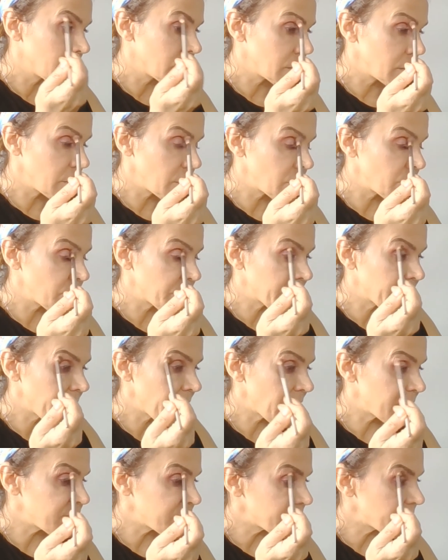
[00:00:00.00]
You don't want to
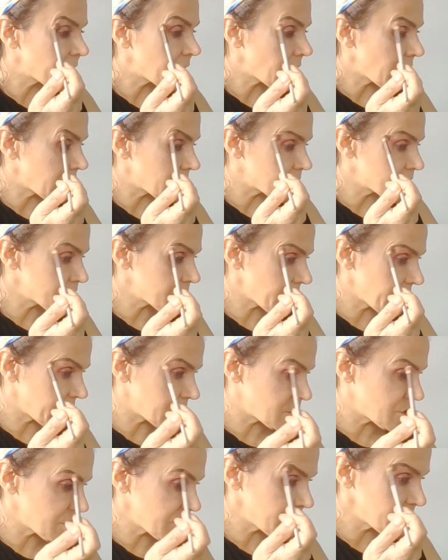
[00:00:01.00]
have the harsh
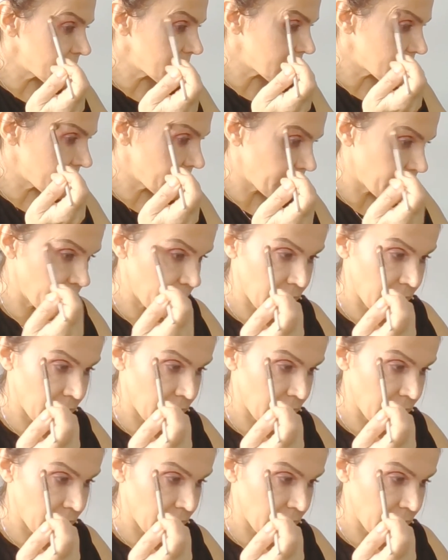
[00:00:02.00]
edges.